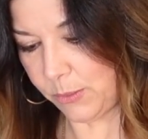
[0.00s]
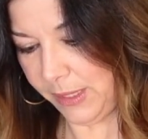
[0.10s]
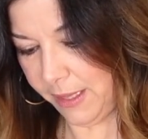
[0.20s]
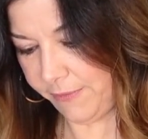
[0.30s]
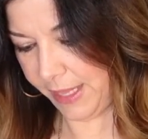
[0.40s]
We
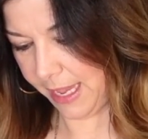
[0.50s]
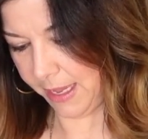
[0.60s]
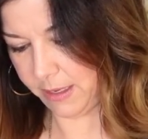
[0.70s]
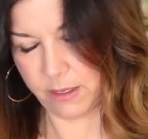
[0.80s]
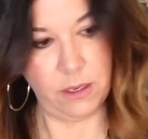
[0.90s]
love
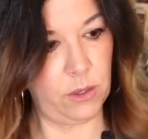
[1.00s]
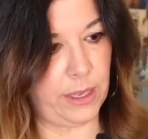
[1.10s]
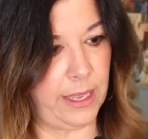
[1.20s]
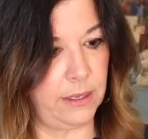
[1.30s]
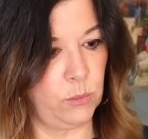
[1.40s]
that.
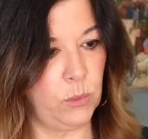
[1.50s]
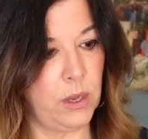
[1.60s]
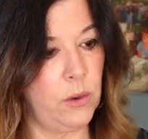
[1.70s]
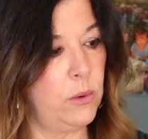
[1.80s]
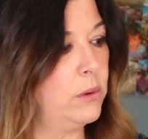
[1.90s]
Okay,
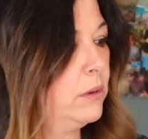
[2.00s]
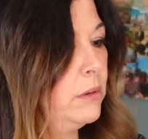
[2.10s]
whoa.